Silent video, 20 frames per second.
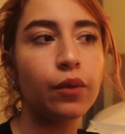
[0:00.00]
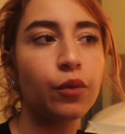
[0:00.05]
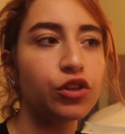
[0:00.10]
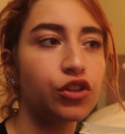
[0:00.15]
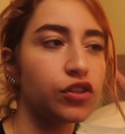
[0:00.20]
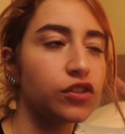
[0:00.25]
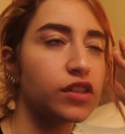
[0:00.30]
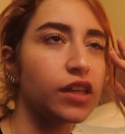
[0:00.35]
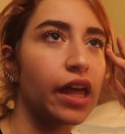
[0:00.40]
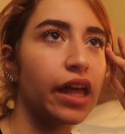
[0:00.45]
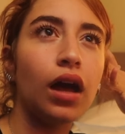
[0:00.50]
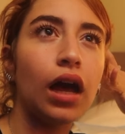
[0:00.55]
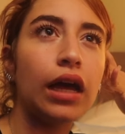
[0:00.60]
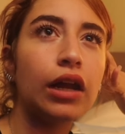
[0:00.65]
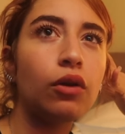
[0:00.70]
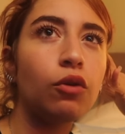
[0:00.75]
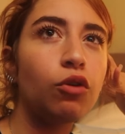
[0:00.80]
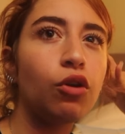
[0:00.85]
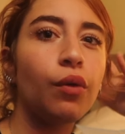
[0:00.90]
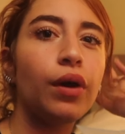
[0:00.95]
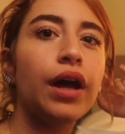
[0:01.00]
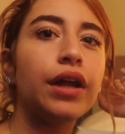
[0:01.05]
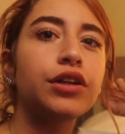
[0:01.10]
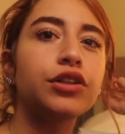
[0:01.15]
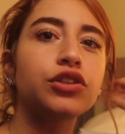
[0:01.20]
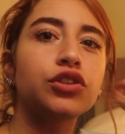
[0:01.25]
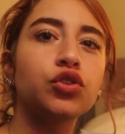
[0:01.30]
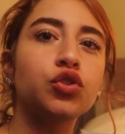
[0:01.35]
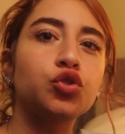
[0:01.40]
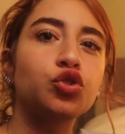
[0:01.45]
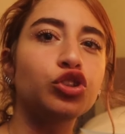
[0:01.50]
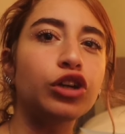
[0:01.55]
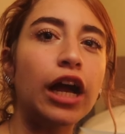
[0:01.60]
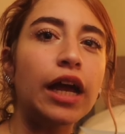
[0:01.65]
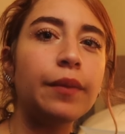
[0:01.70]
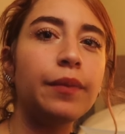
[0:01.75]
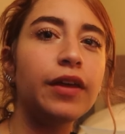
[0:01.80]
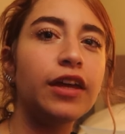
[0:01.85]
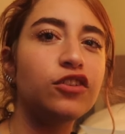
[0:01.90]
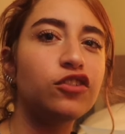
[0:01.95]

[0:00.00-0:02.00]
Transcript: which is like, I don't know how to describe it.